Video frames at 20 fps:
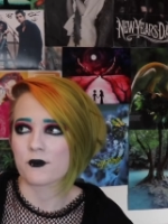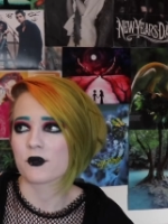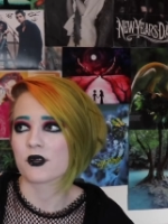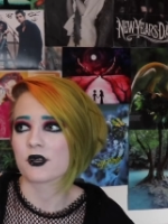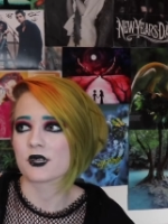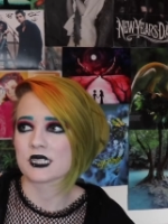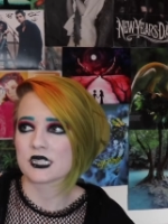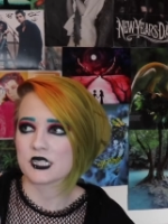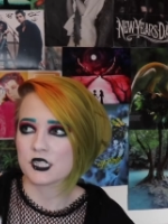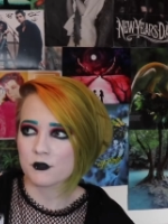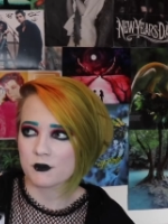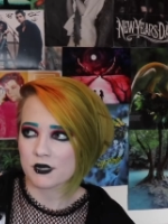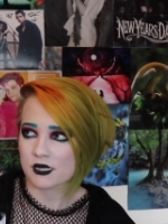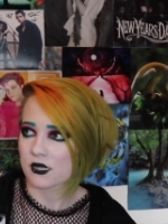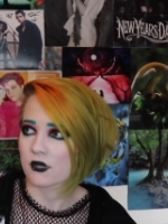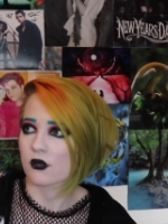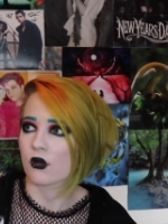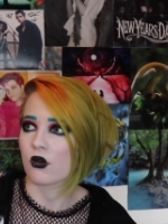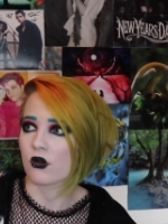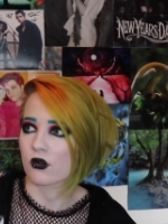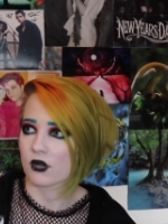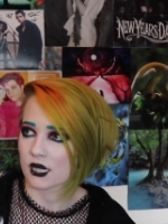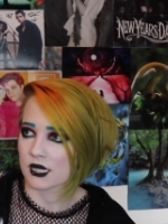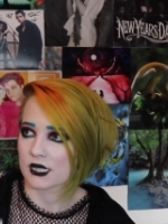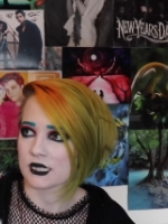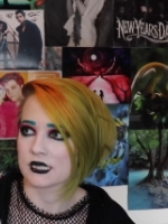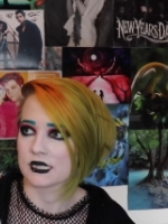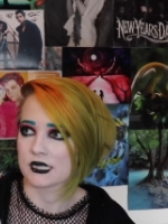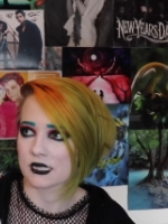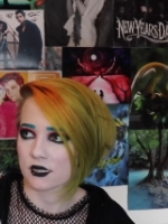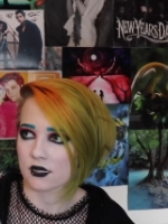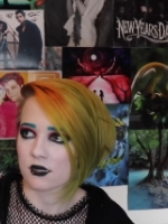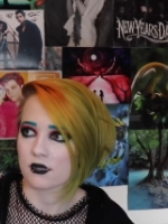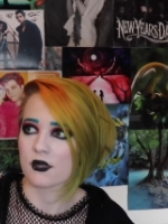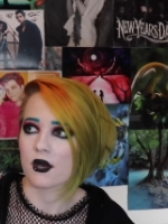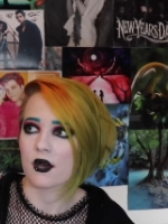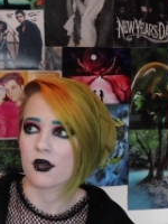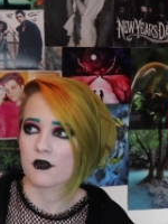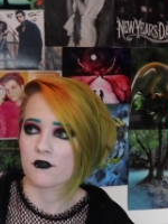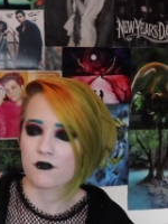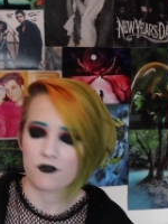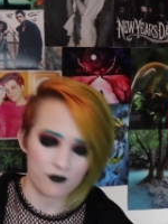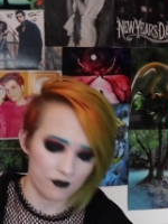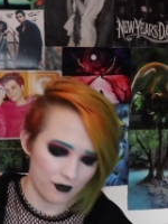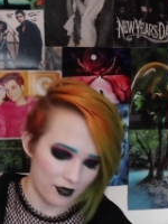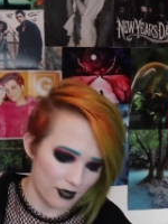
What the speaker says: We're assuming that Hawkeye is still alive.